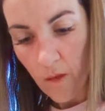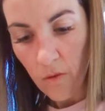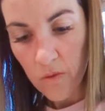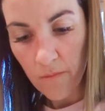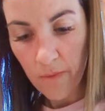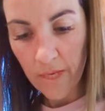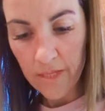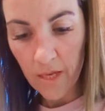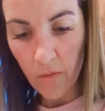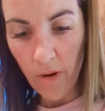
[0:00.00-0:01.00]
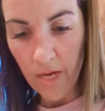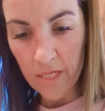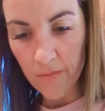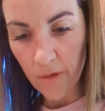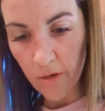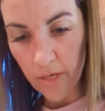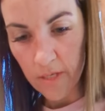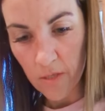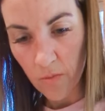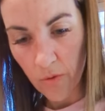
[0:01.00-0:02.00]
amazing raspberries
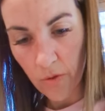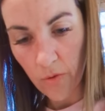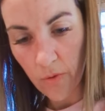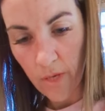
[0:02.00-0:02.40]
through,